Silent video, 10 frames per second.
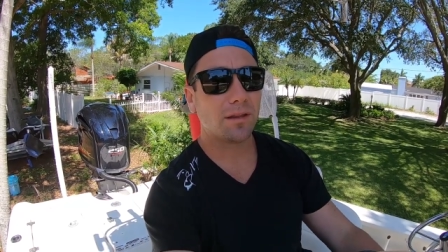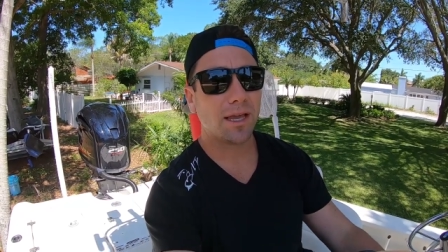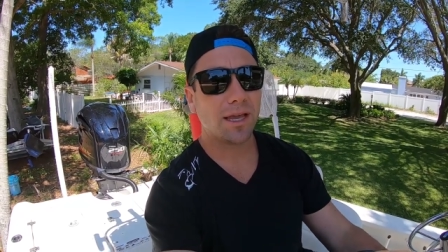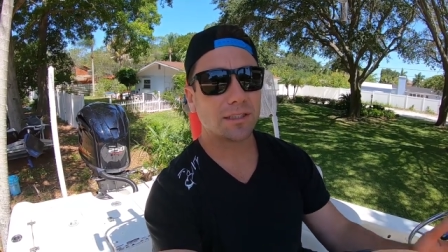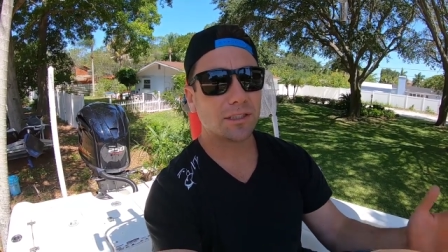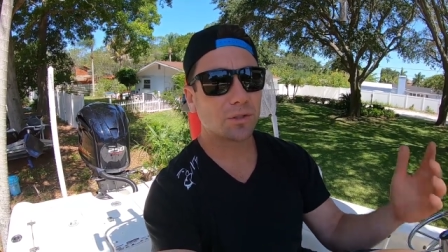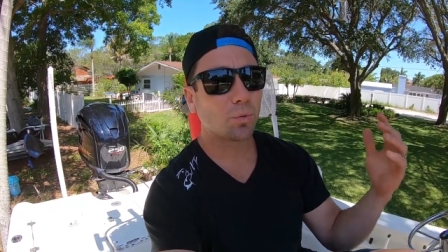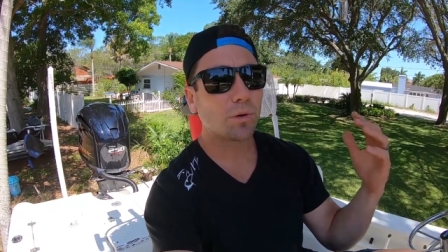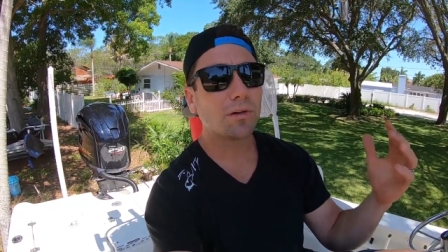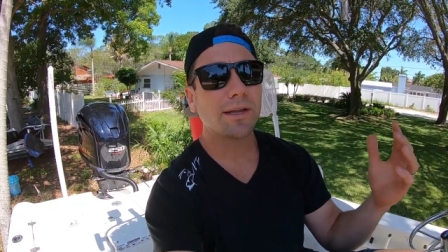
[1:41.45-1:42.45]
It just
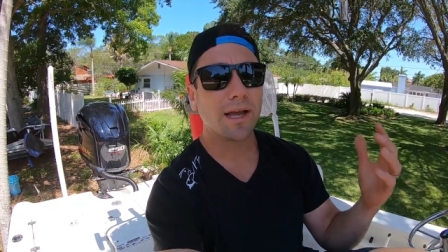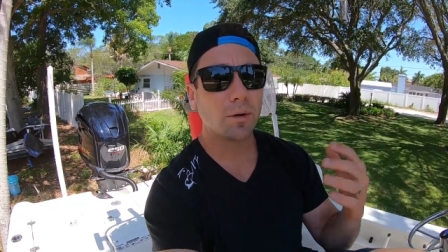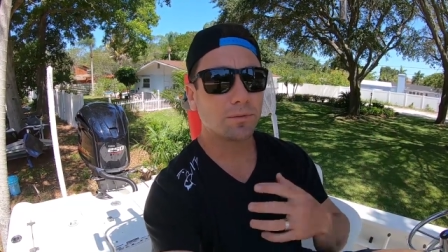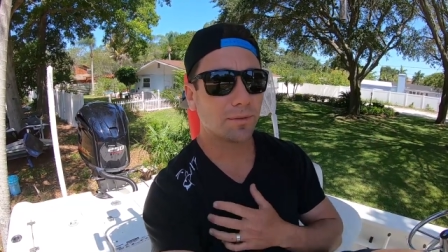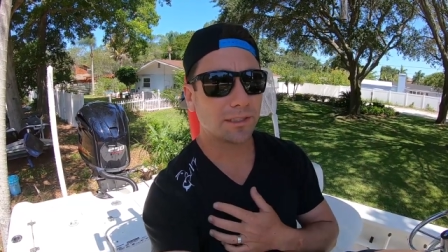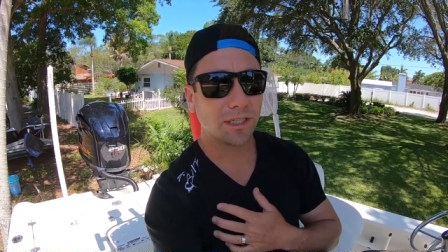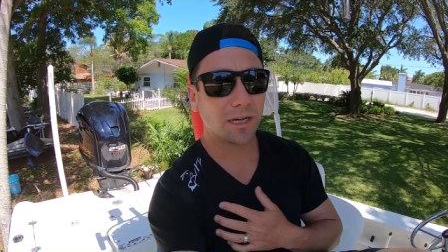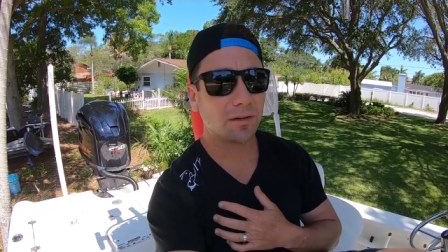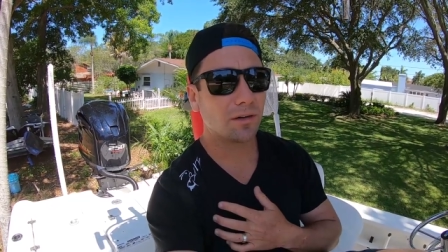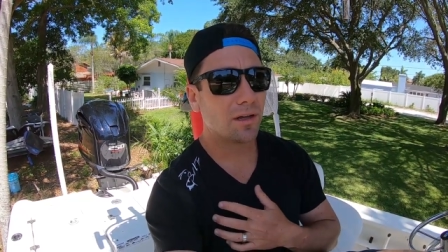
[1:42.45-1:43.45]
really helps my
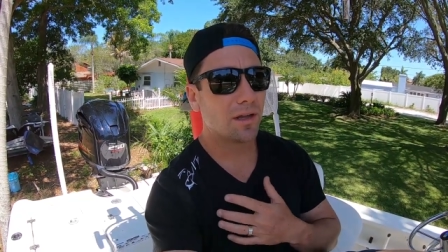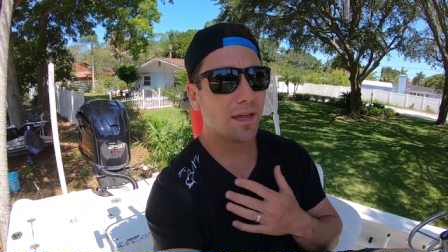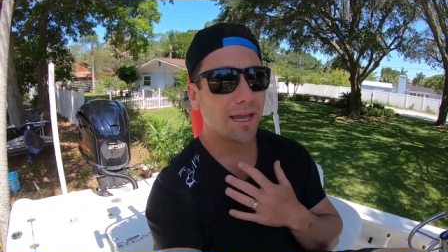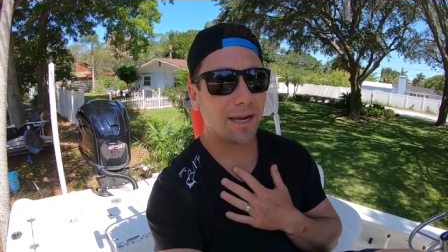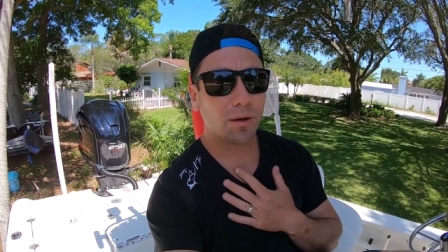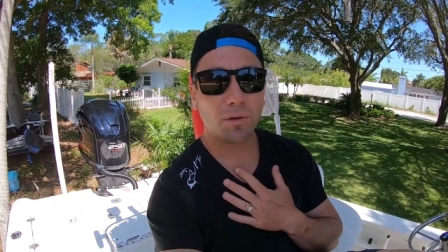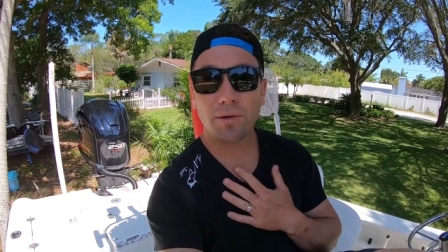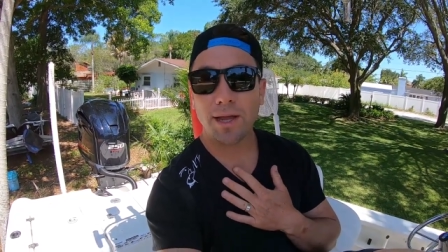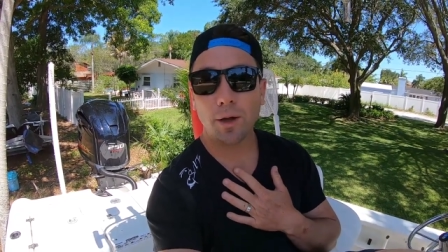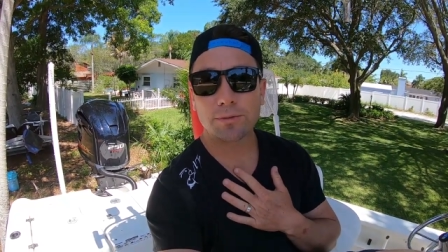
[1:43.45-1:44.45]
channel and it
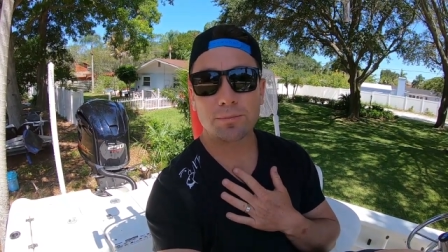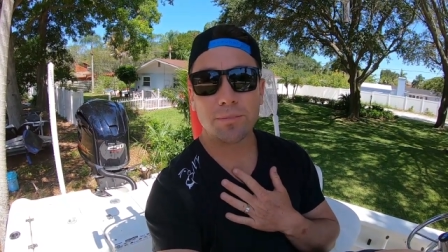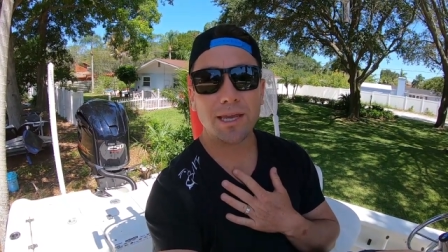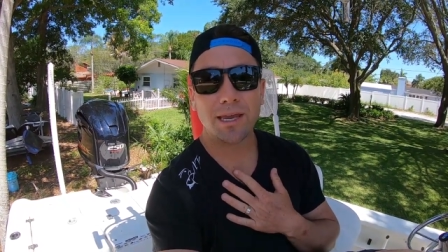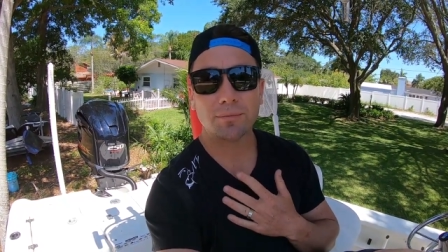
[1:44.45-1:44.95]
really helps me.